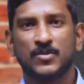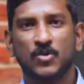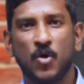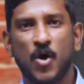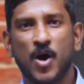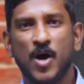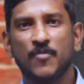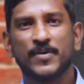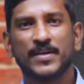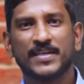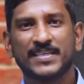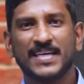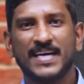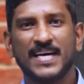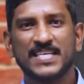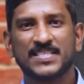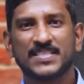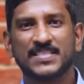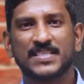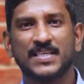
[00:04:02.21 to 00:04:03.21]
The
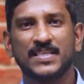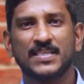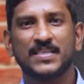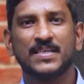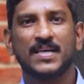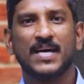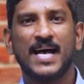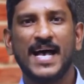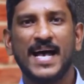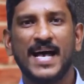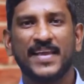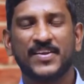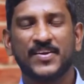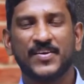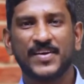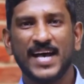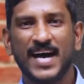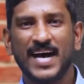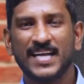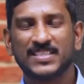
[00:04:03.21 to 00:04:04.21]
overcast
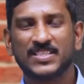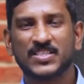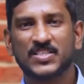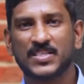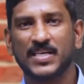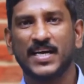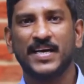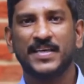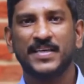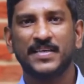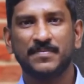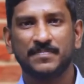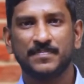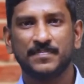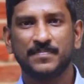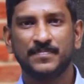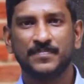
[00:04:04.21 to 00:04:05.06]
and dark sky,